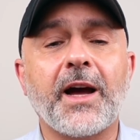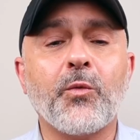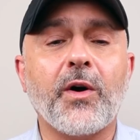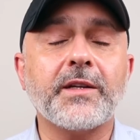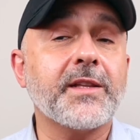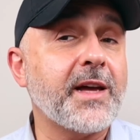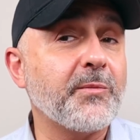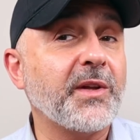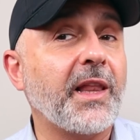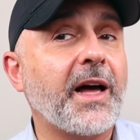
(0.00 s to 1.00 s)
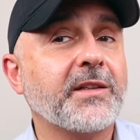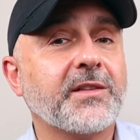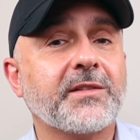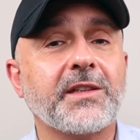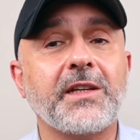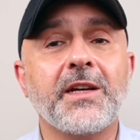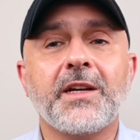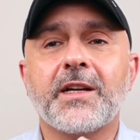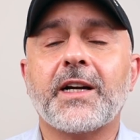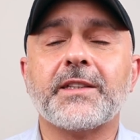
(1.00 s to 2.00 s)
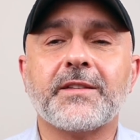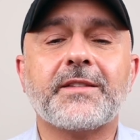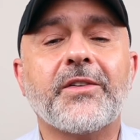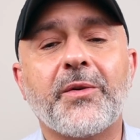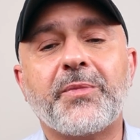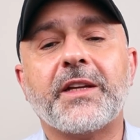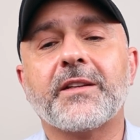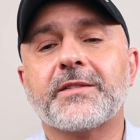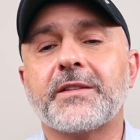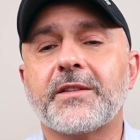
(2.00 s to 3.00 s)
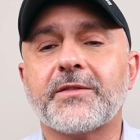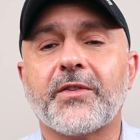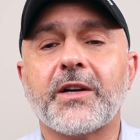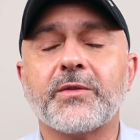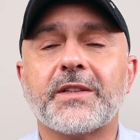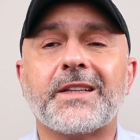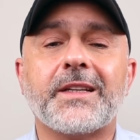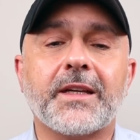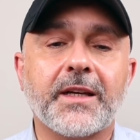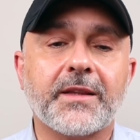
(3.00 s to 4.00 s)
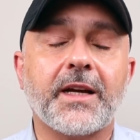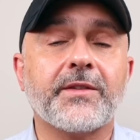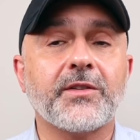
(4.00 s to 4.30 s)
I wanted that molassesy kind of syrupiness in this fragrance, and I didn't get that.